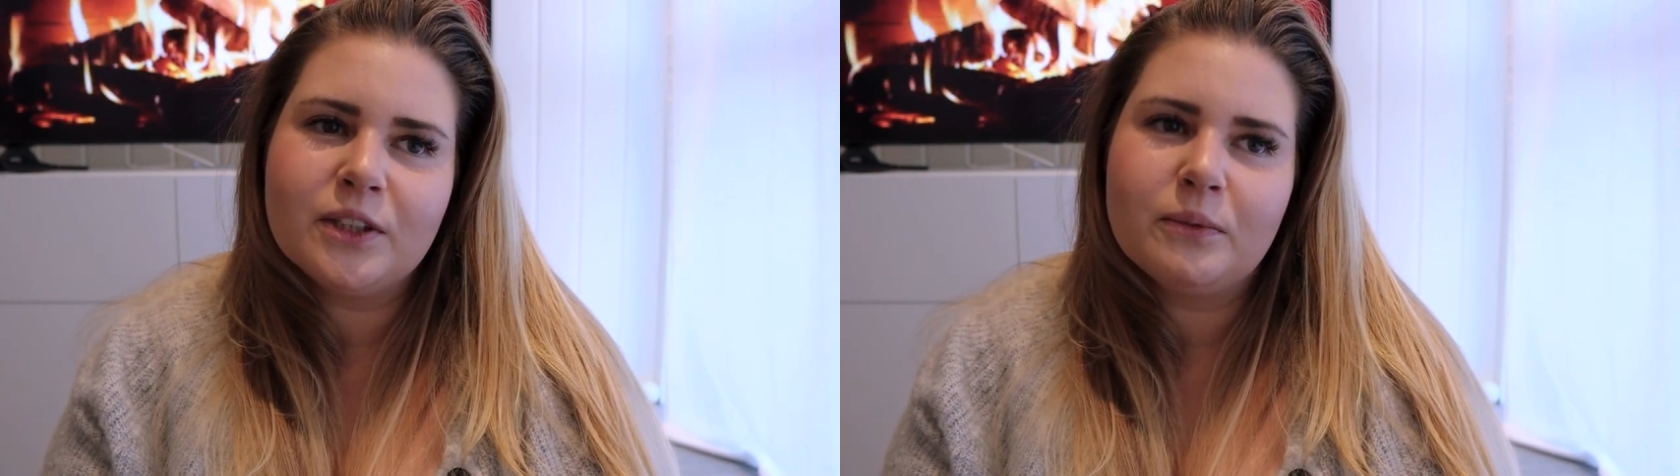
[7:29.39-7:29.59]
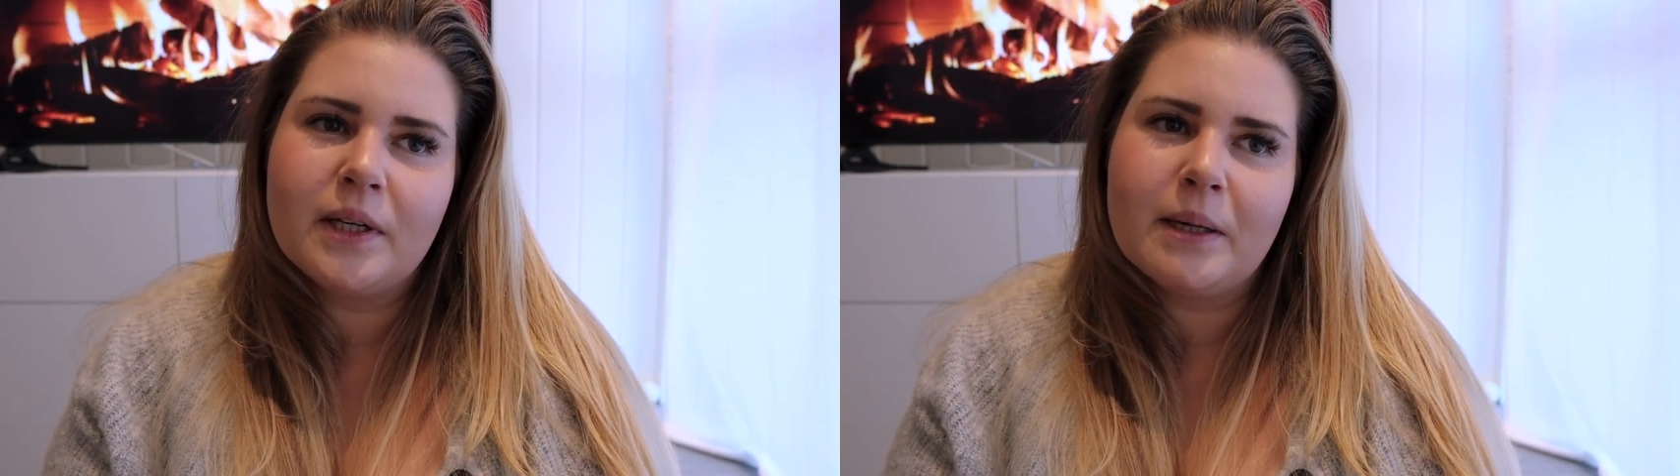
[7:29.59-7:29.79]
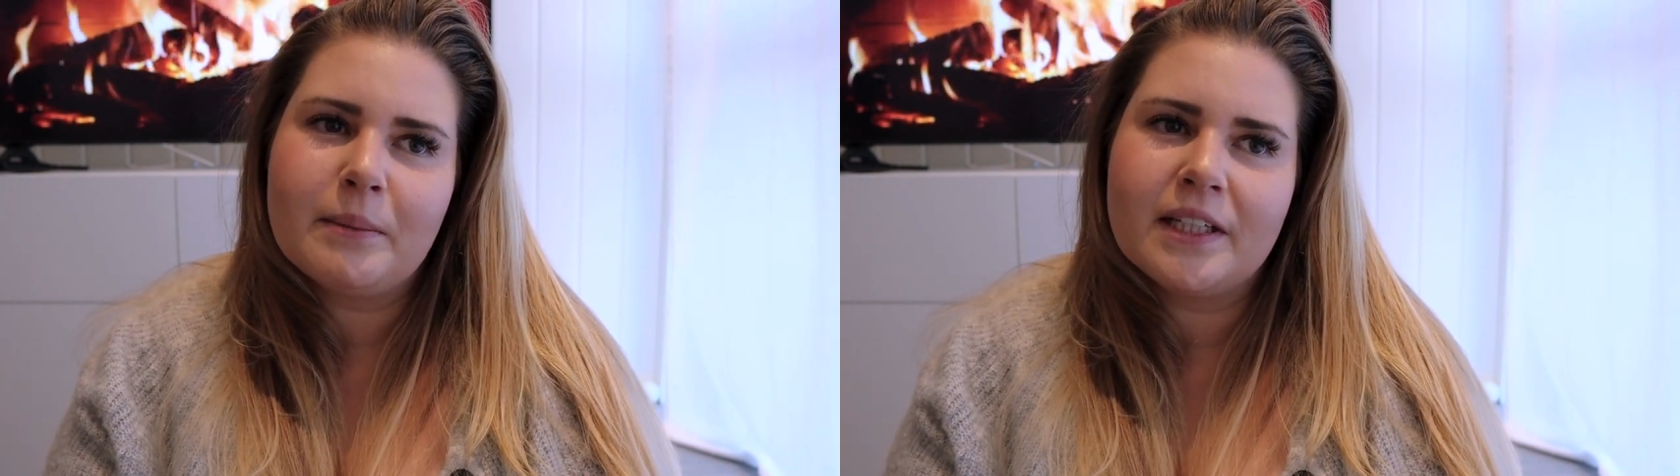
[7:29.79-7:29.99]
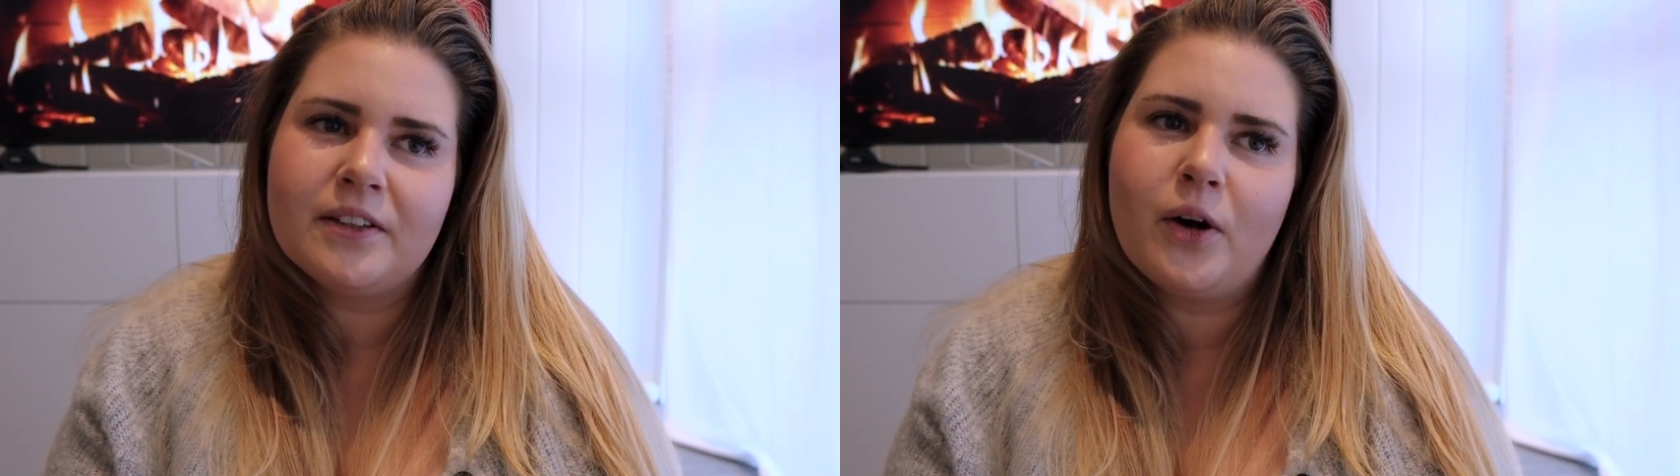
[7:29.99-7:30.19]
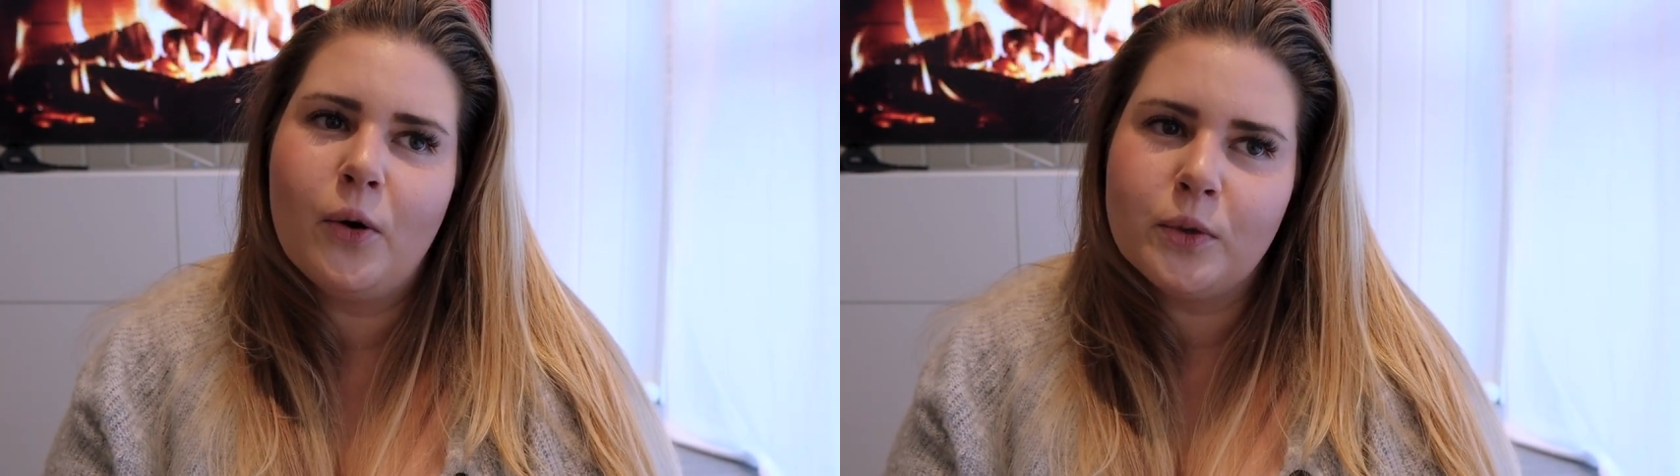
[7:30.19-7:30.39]
So when I'm at
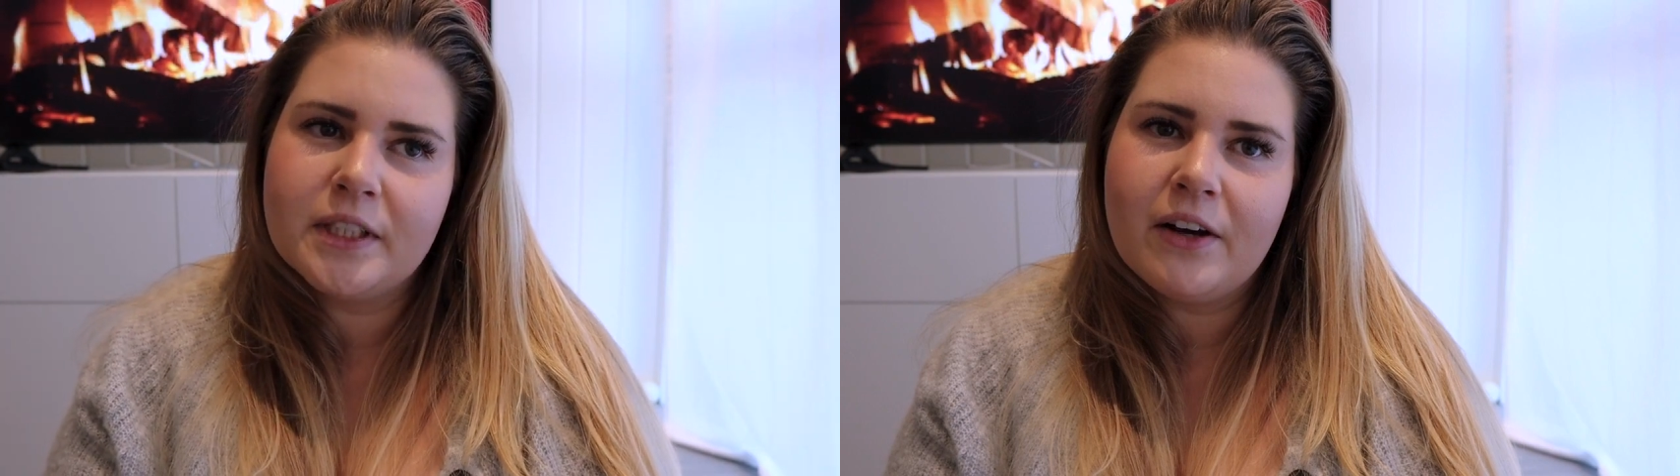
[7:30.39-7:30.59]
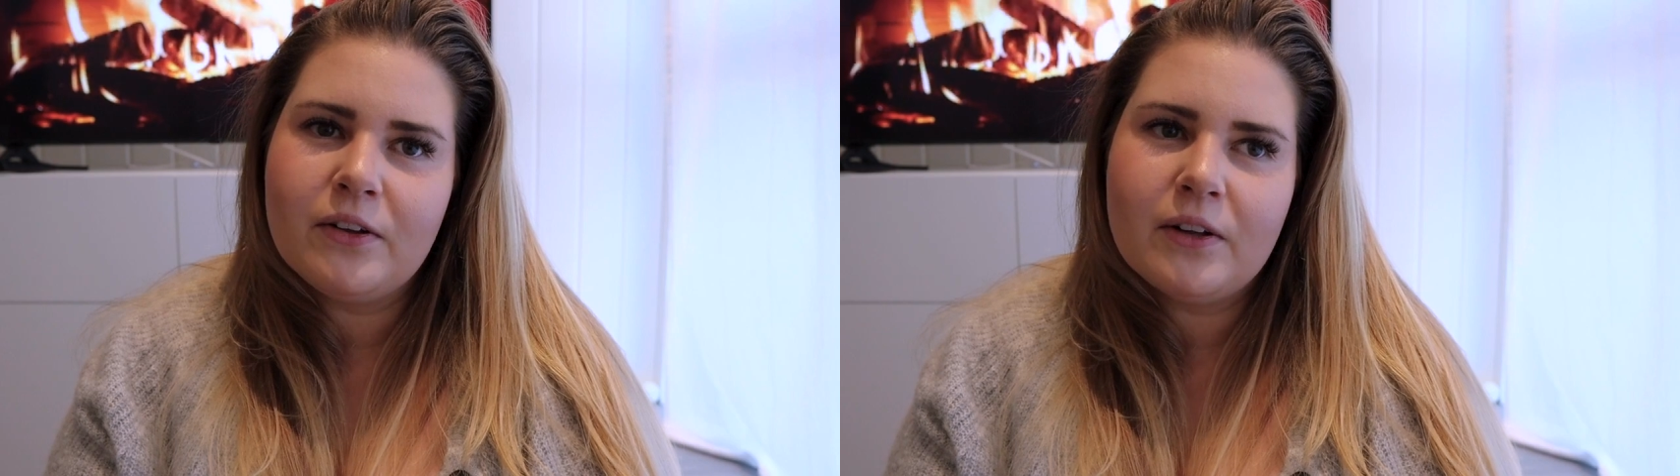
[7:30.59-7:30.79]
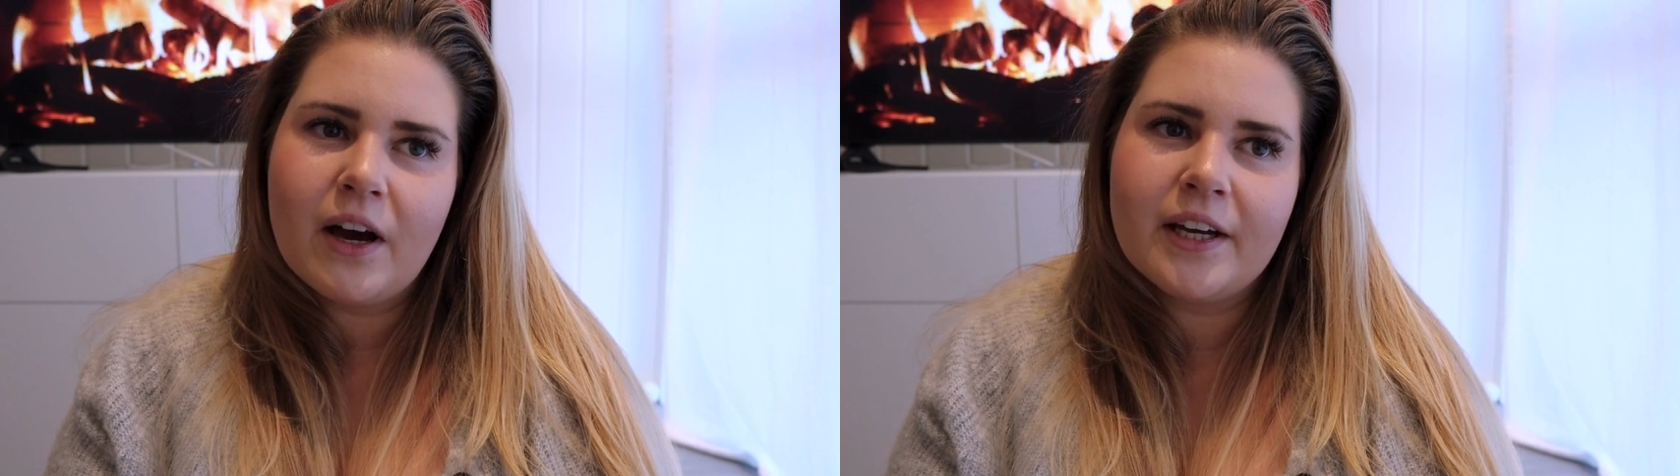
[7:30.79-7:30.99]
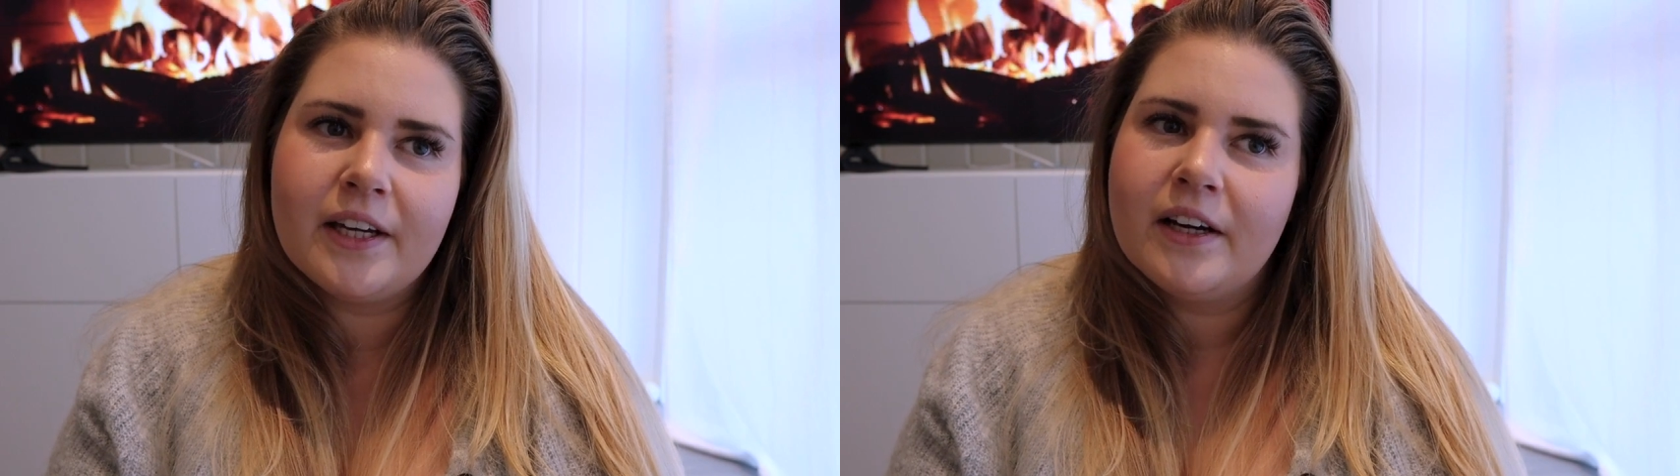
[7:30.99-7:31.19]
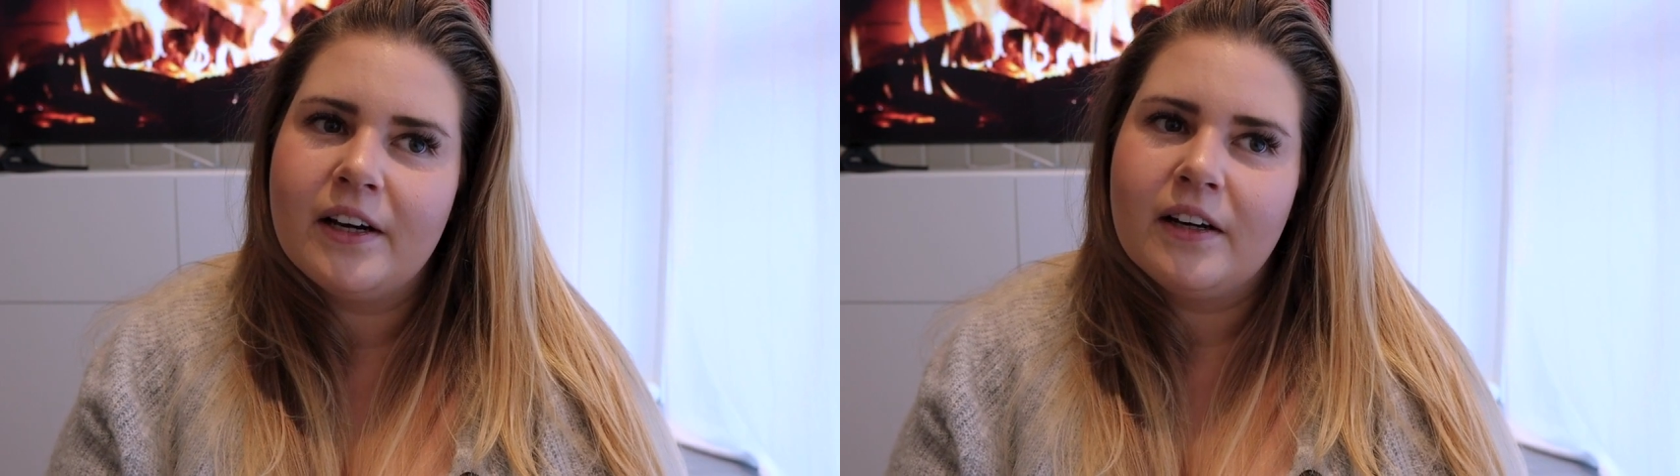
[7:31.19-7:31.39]
a hotel, I